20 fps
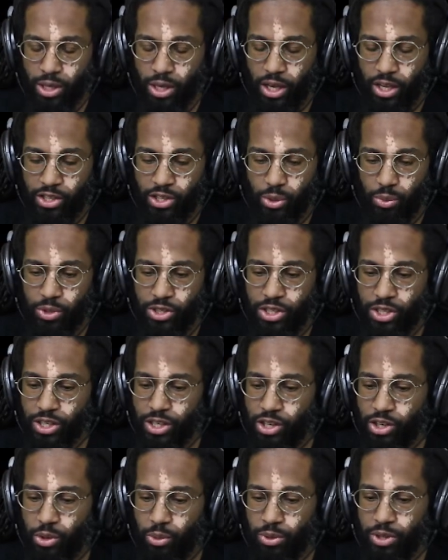And so what you're
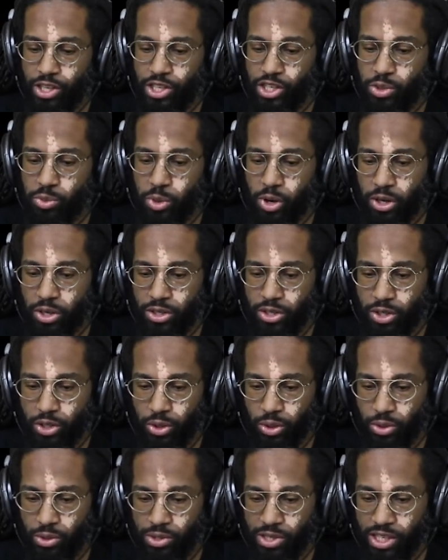gonna do with these smart
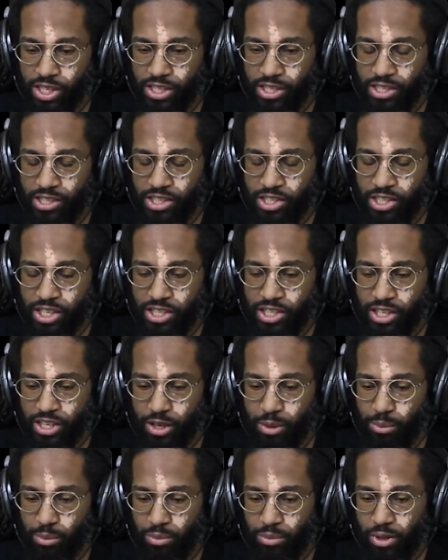controls is it's just gonna